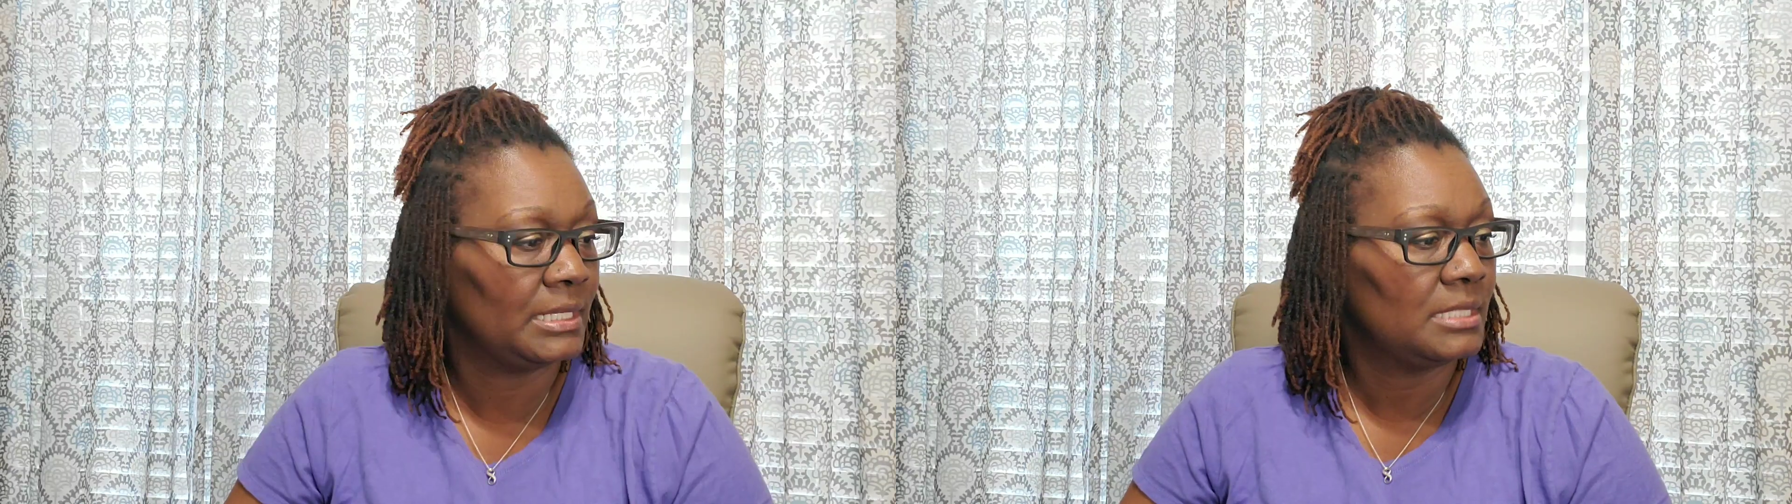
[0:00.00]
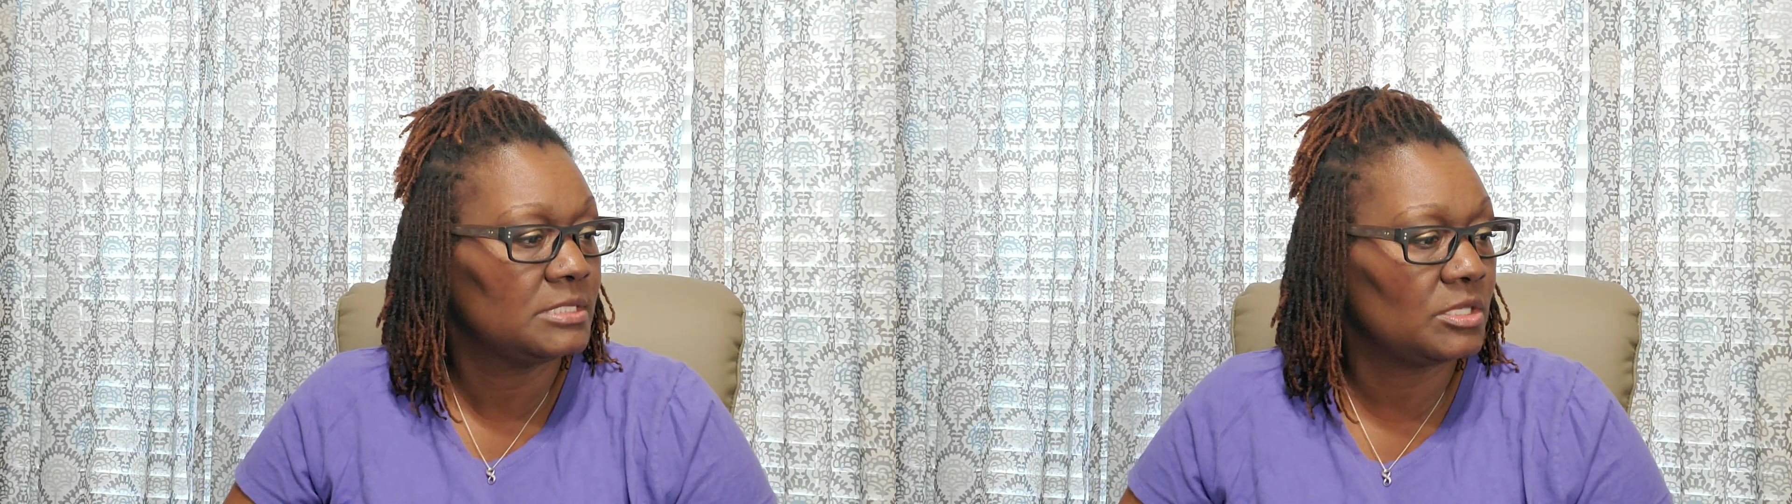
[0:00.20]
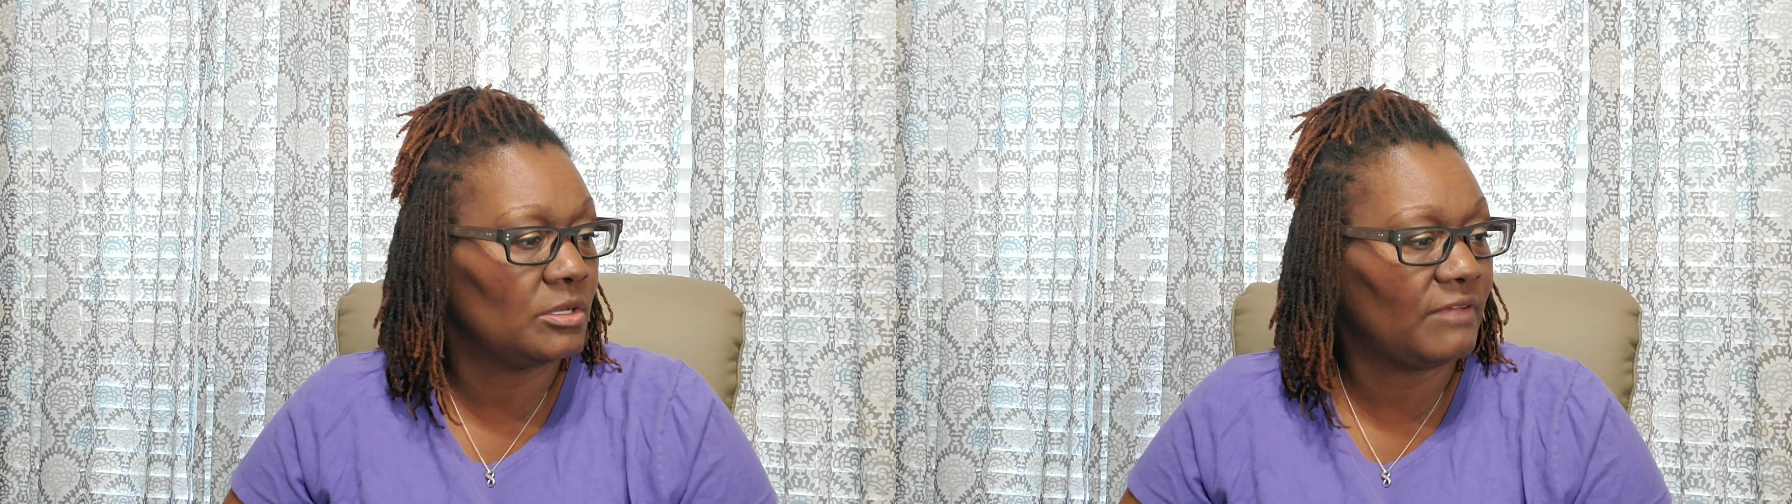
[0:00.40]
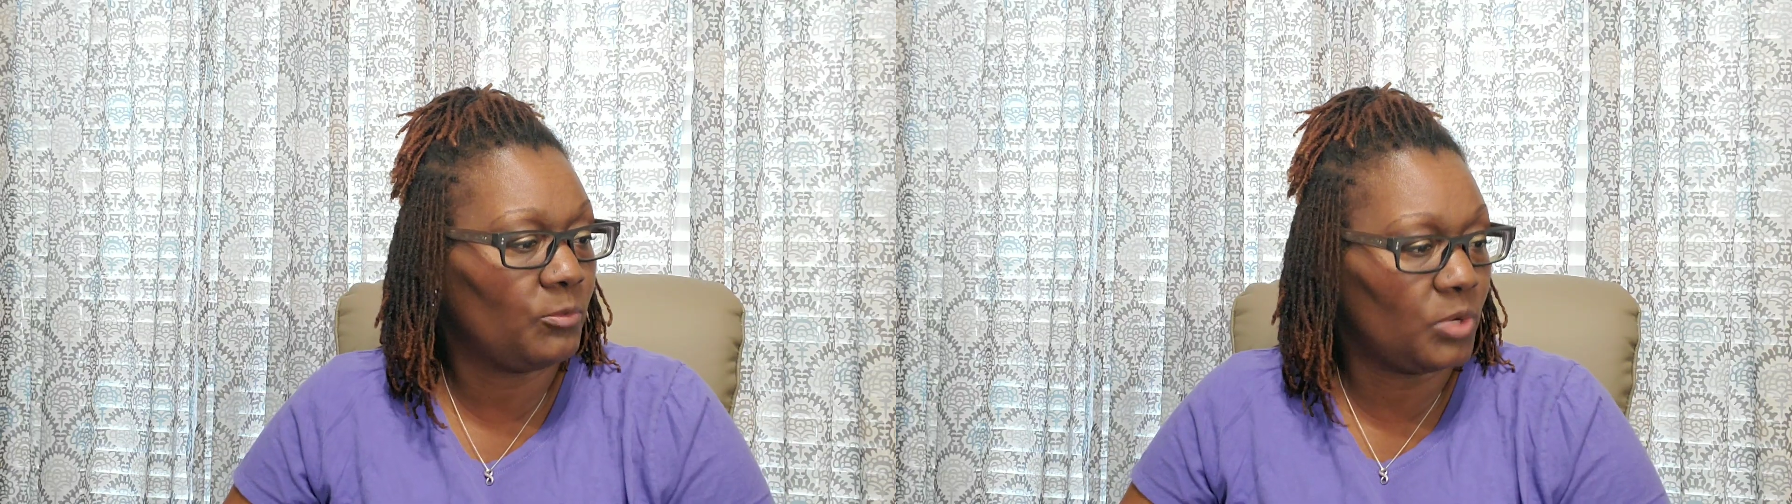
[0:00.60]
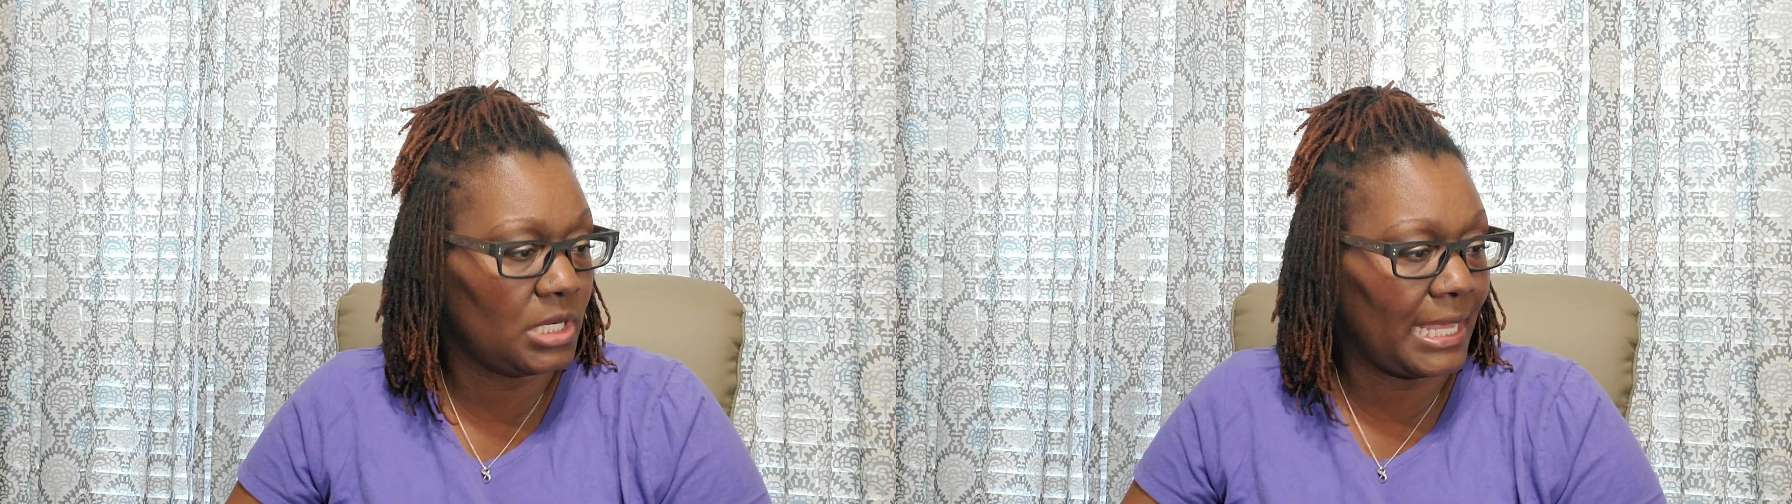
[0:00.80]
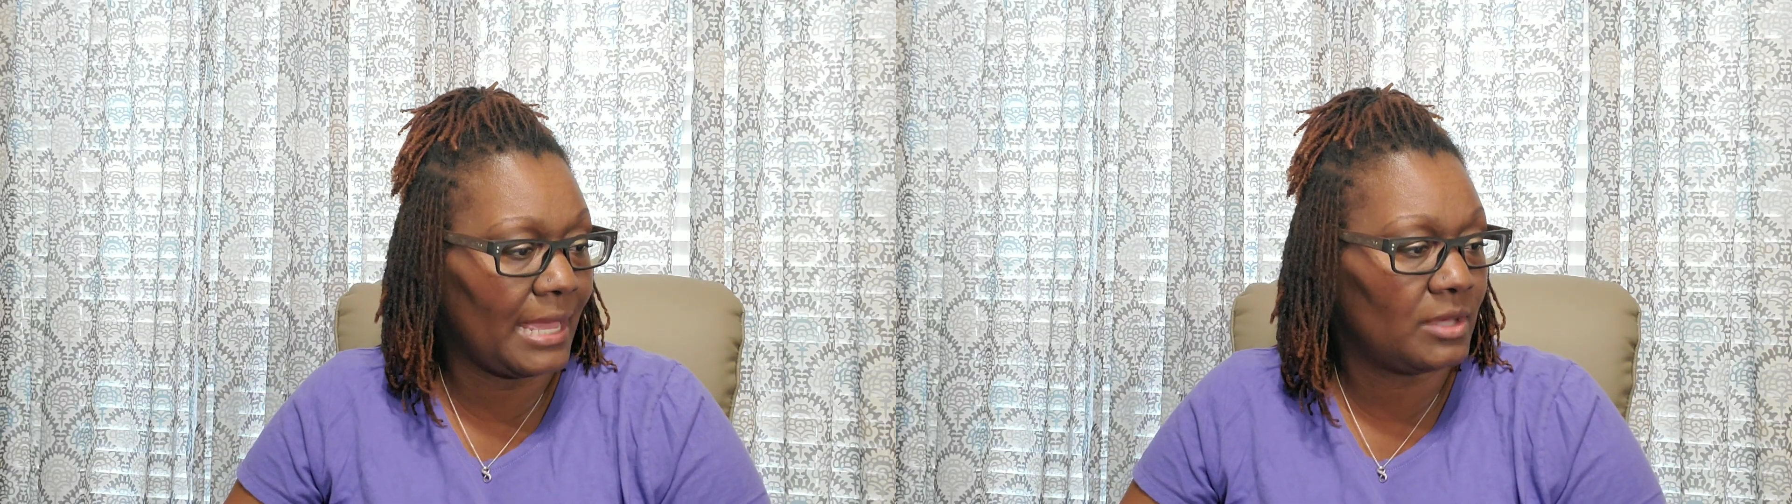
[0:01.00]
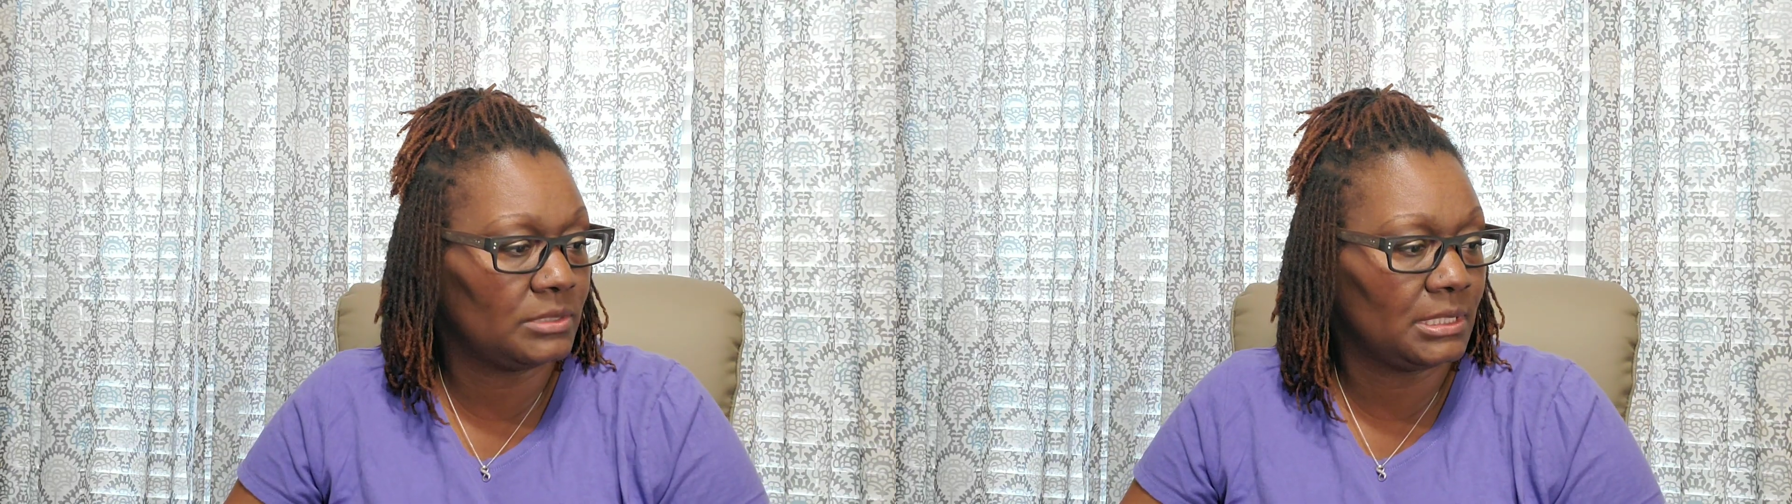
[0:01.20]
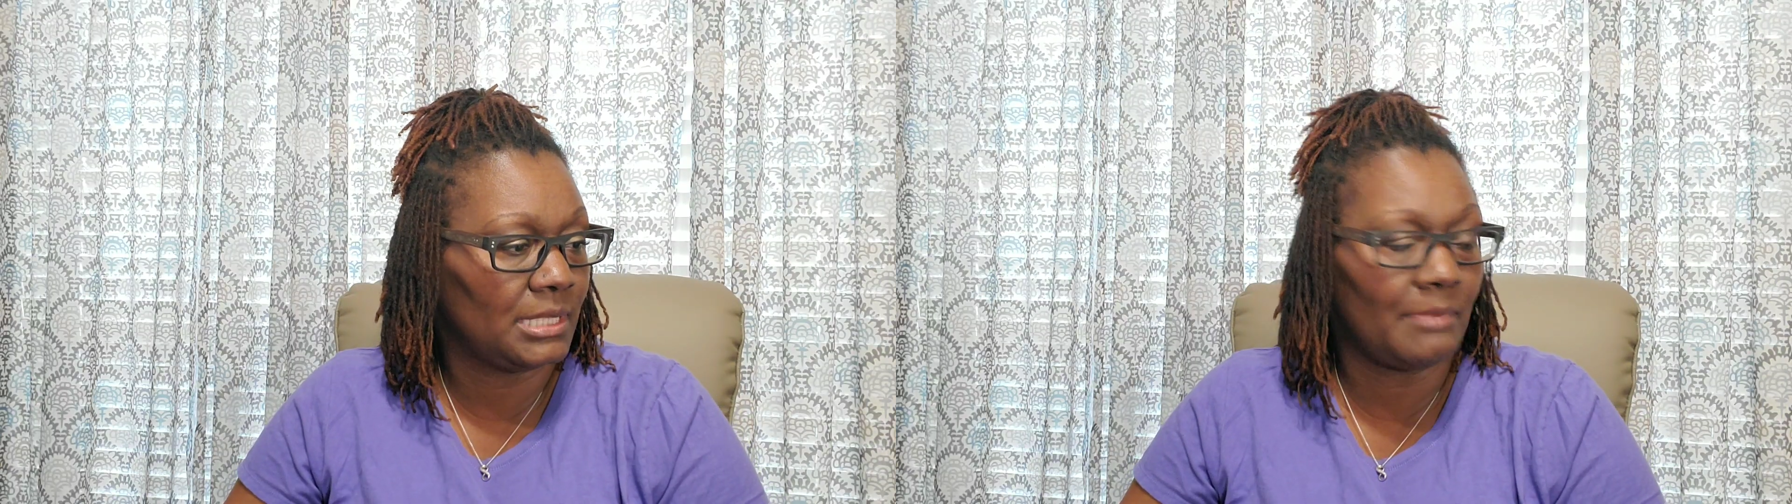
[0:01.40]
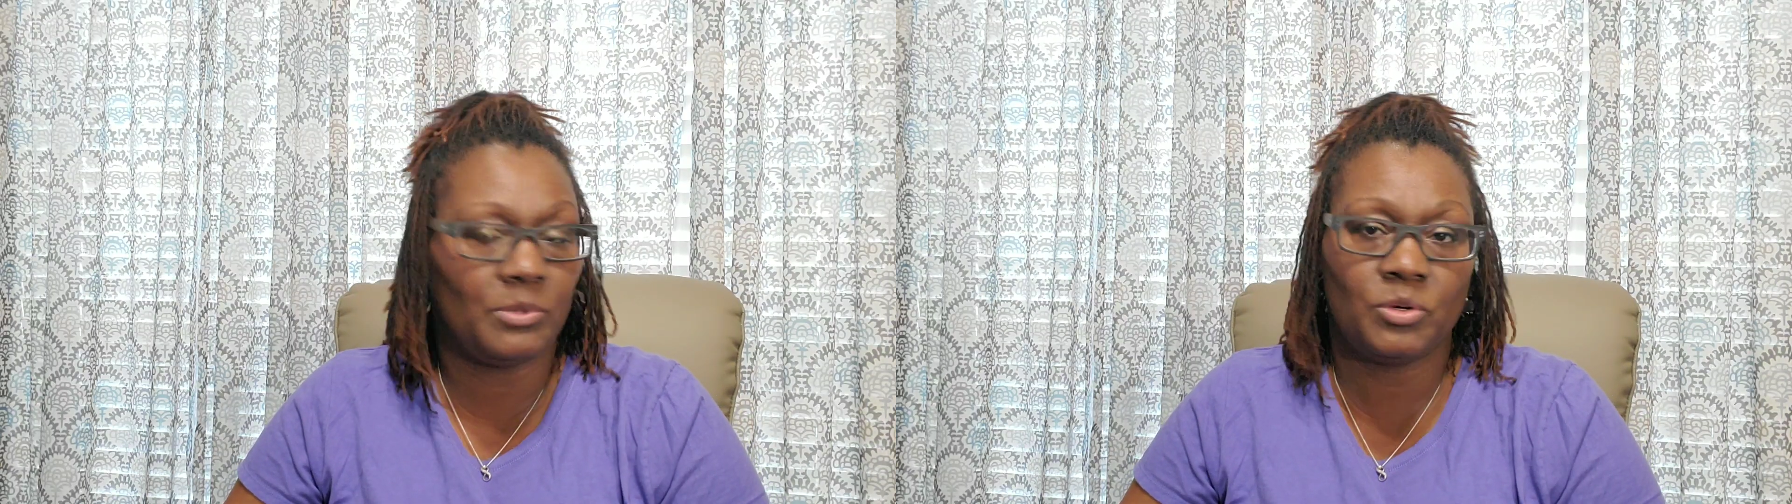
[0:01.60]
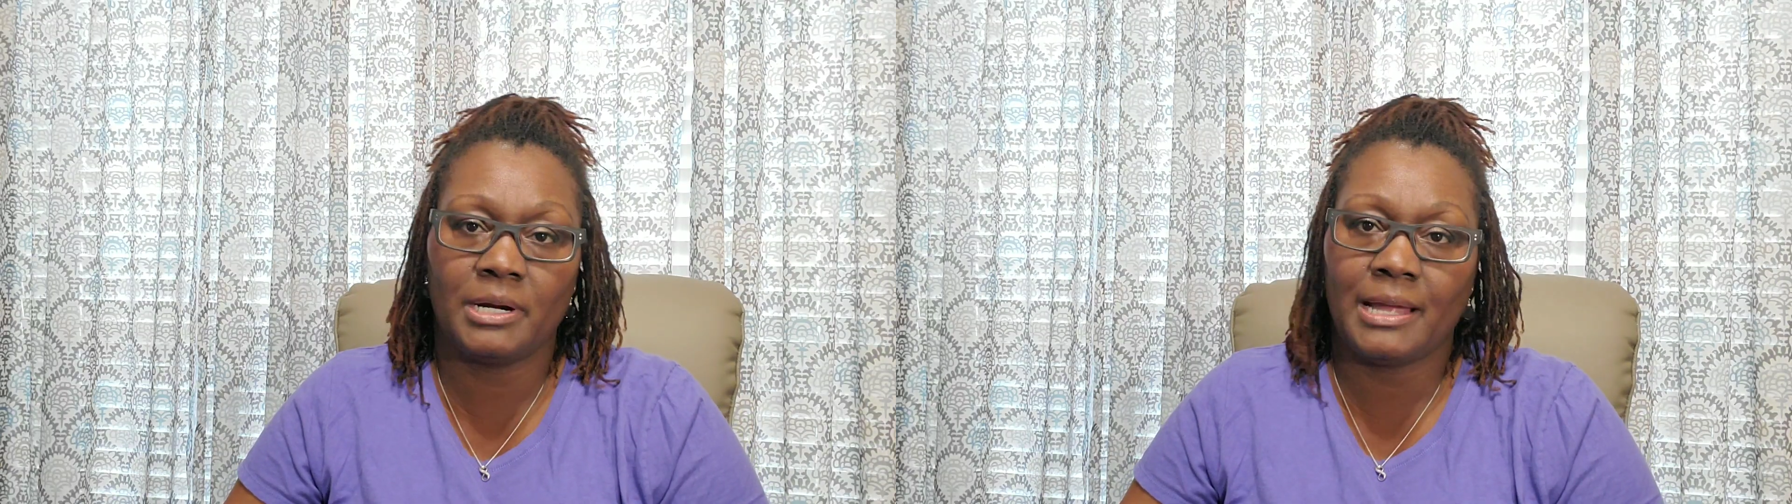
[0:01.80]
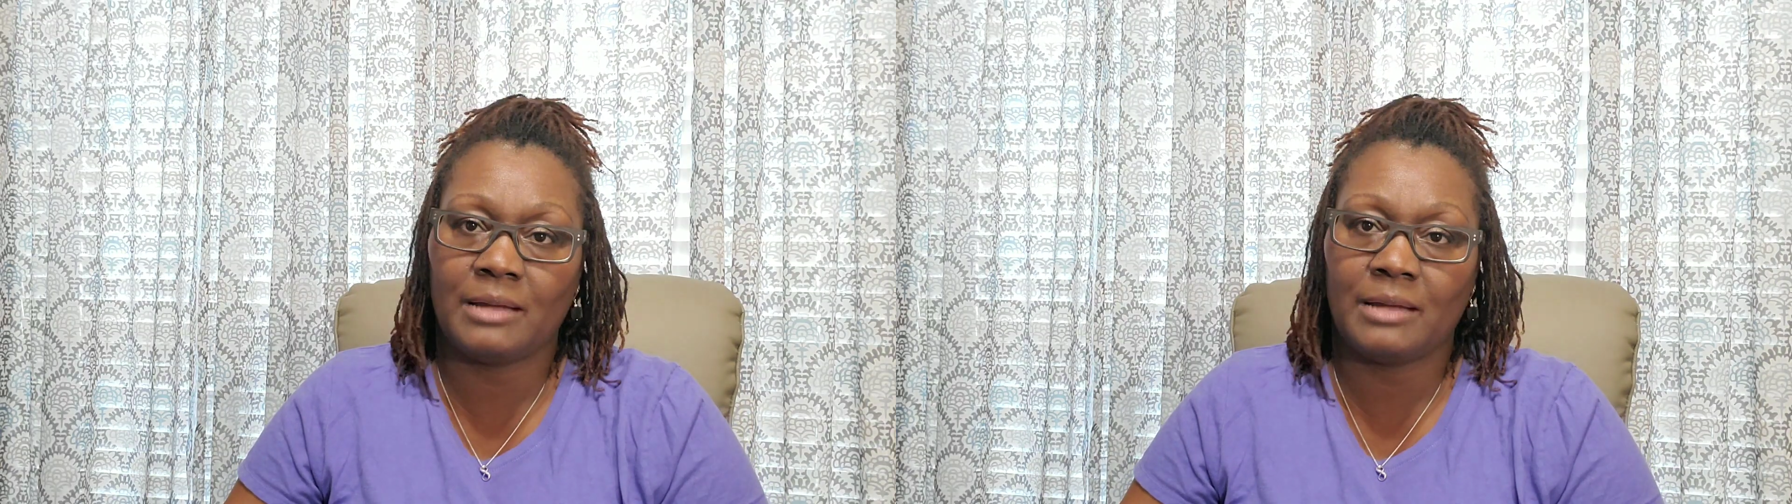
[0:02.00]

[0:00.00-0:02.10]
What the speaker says: So if I work out a lot more,